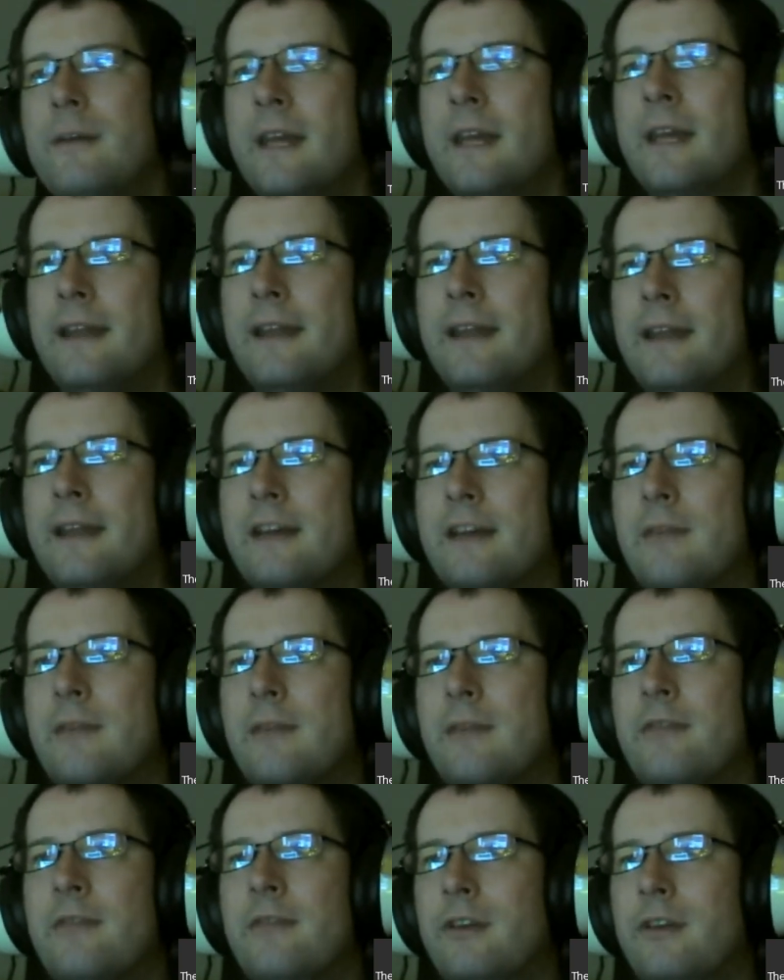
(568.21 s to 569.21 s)
And that's
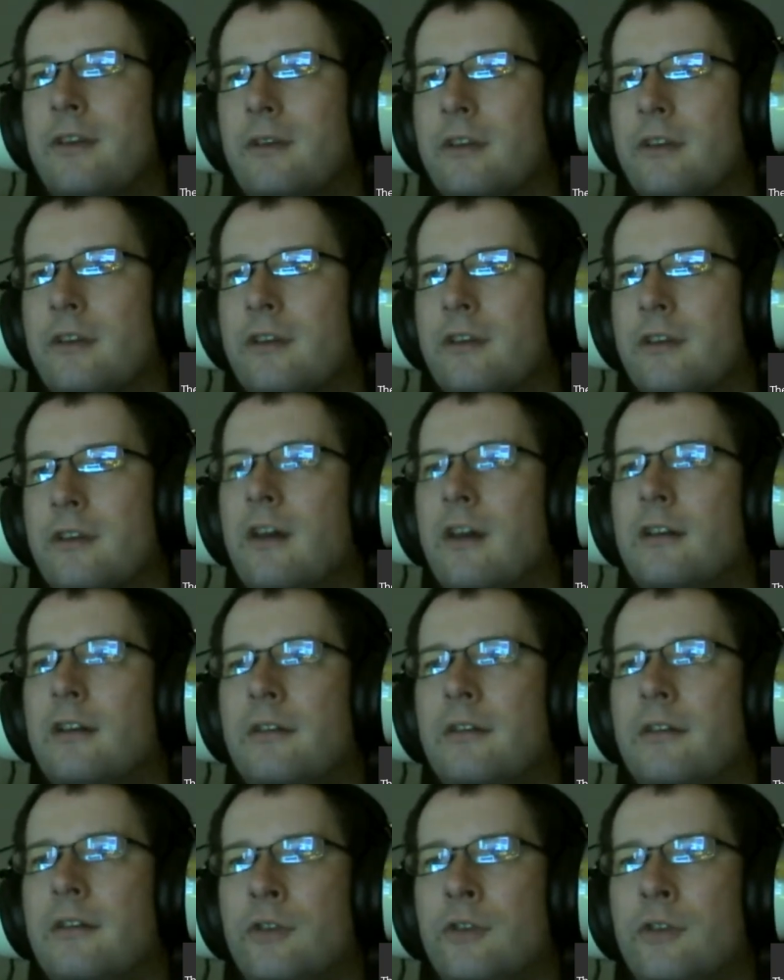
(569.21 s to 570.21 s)
something you just can't
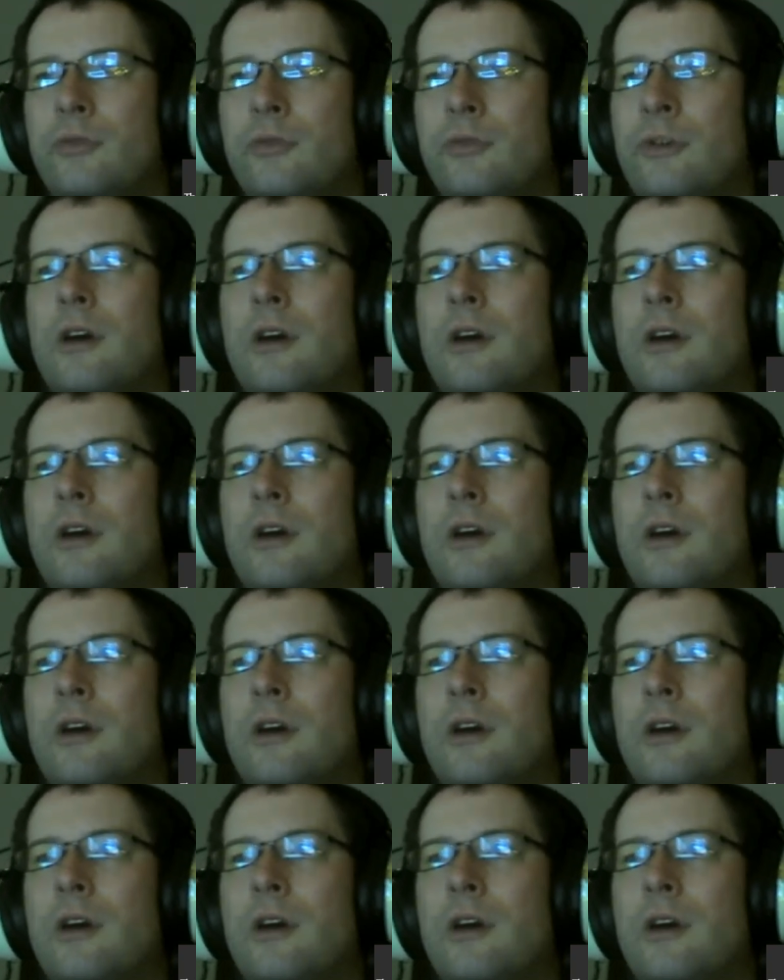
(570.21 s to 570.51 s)
you